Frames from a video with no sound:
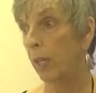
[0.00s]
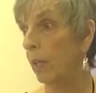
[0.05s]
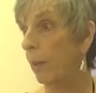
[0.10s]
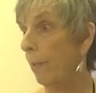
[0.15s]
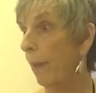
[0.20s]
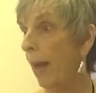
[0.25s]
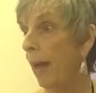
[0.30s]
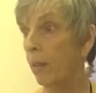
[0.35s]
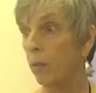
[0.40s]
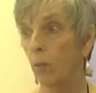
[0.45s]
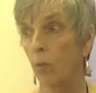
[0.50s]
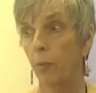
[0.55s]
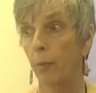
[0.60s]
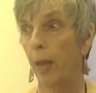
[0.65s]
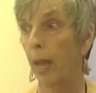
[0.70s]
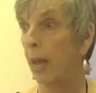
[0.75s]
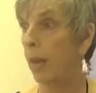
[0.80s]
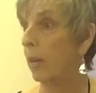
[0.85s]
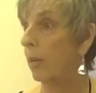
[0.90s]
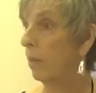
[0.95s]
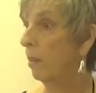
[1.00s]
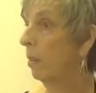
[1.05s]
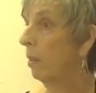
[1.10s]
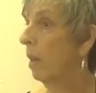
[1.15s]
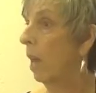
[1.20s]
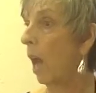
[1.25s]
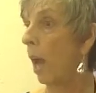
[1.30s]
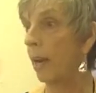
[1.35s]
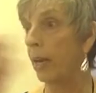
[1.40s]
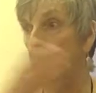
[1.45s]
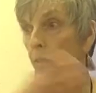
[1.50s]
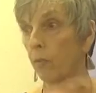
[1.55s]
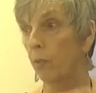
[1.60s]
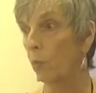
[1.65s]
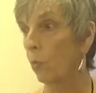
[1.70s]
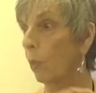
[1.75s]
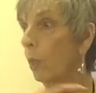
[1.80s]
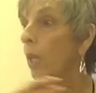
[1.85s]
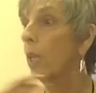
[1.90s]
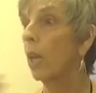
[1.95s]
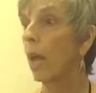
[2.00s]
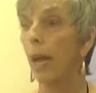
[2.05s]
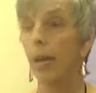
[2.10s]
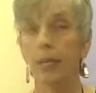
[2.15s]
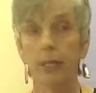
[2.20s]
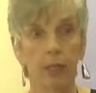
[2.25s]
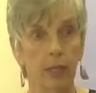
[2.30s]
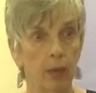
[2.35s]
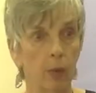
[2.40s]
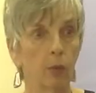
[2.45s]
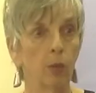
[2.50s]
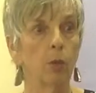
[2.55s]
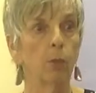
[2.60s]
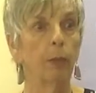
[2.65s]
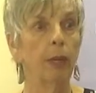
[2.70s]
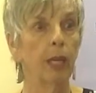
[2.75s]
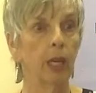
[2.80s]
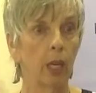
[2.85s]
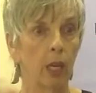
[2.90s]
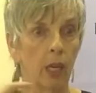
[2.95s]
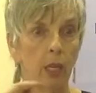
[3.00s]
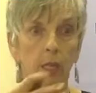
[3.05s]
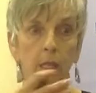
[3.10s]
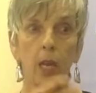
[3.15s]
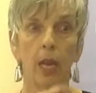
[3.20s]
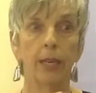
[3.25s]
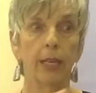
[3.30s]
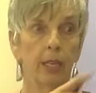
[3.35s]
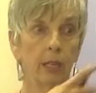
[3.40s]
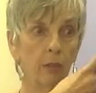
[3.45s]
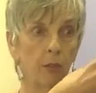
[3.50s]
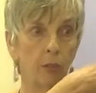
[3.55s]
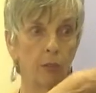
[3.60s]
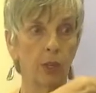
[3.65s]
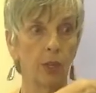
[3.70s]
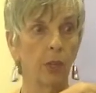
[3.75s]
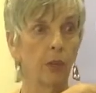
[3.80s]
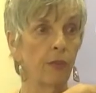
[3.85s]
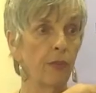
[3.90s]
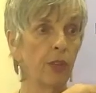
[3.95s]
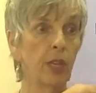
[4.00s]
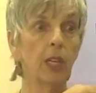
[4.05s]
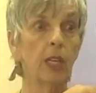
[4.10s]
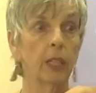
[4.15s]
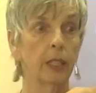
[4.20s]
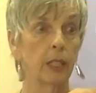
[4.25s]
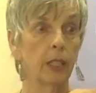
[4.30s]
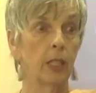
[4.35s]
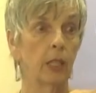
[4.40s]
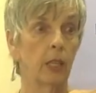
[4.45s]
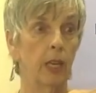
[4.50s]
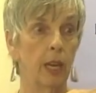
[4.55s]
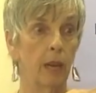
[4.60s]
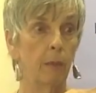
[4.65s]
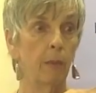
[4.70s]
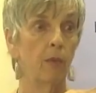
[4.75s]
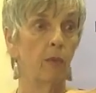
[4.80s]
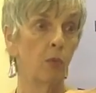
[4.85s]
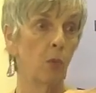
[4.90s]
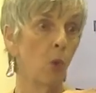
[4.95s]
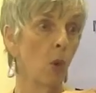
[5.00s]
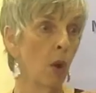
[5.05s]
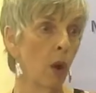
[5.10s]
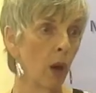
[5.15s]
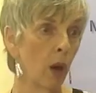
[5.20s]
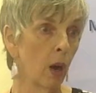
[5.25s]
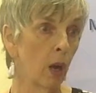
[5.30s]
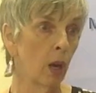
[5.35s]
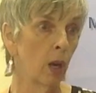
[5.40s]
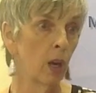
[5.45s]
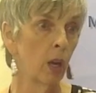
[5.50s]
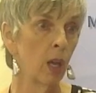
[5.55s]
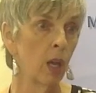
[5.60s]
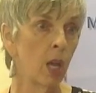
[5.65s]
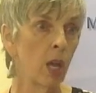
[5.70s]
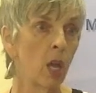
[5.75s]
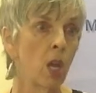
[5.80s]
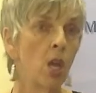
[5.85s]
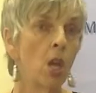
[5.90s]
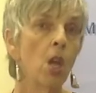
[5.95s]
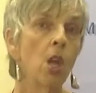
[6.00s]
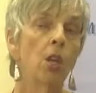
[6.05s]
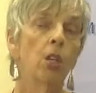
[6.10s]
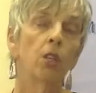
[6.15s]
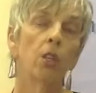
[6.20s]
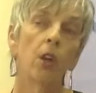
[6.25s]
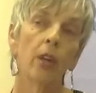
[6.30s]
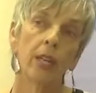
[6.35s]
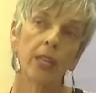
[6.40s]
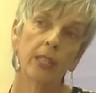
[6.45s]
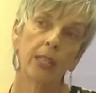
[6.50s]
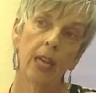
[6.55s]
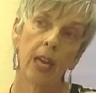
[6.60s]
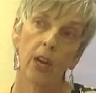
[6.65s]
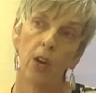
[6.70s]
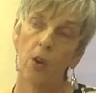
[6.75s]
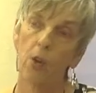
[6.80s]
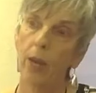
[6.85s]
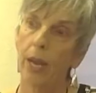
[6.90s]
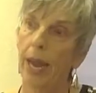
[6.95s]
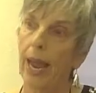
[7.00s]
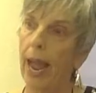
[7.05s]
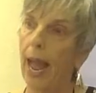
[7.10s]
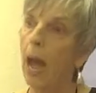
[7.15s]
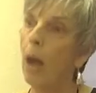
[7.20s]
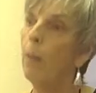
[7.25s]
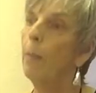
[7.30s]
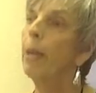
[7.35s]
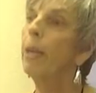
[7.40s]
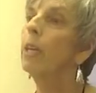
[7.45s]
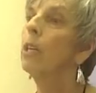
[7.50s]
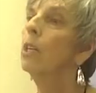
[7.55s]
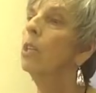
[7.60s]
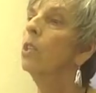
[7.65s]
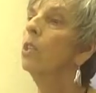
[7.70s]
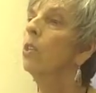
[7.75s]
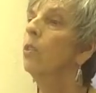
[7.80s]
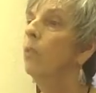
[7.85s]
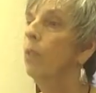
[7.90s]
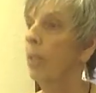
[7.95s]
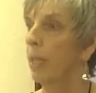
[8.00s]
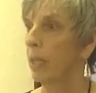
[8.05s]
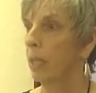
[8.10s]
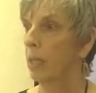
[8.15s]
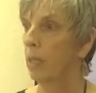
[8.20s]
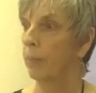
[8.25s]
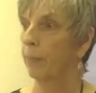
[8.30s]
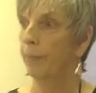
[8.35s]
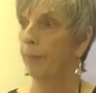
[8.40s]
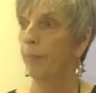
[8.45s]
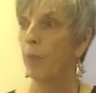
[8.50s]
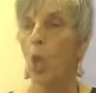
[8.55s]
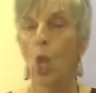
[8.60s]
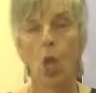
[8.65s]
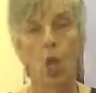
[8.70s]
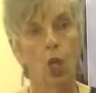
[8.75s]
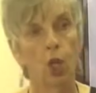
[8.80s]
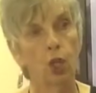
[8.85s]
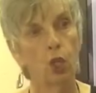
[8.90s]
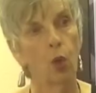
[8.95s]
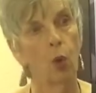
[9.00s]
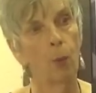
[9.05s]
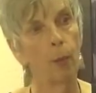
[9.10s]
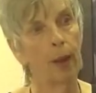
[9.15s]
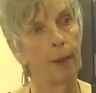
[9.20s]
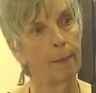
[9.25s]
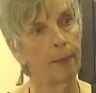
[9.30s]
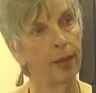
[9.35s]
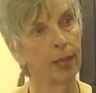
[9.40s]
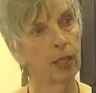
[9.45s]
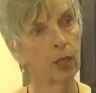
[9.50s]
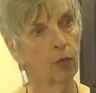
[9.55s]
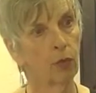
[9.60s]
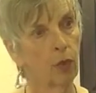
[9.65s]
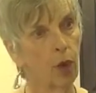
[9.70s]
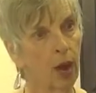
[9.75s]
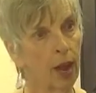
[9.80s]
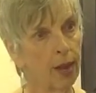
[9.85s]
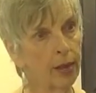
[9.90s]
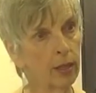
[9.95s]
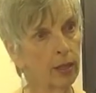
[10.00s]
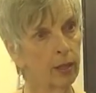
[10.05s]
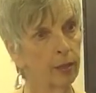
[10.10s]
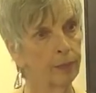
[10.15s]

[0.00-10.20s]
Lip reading: in the bathroom and not even realize that was because I didn't feel the feelings the day before. So I decided, okay, how am I going to do this? So my best friend